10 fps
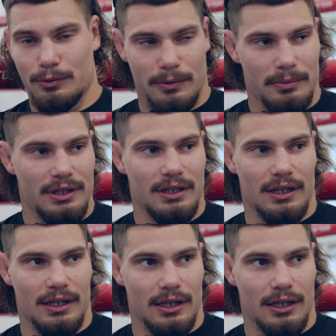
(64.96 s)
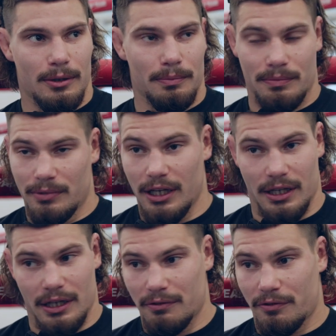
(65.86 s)
with me. Yeah,
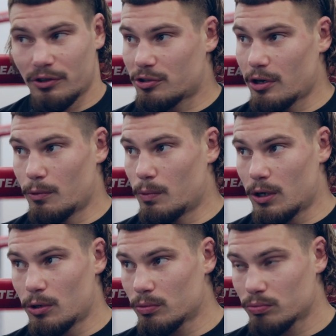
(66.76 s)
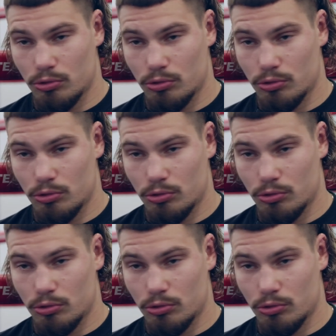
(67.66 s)
everything's going well,